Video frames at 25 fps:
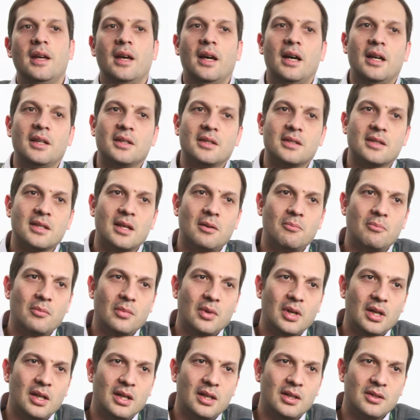and some
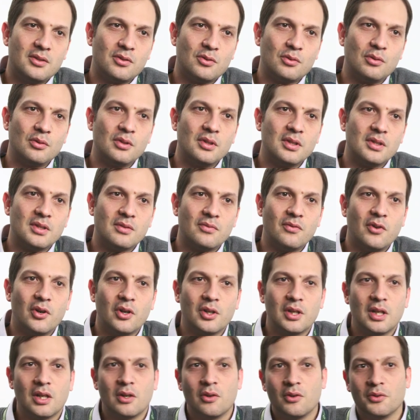students
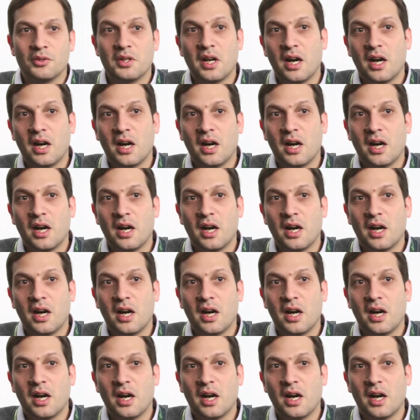working on the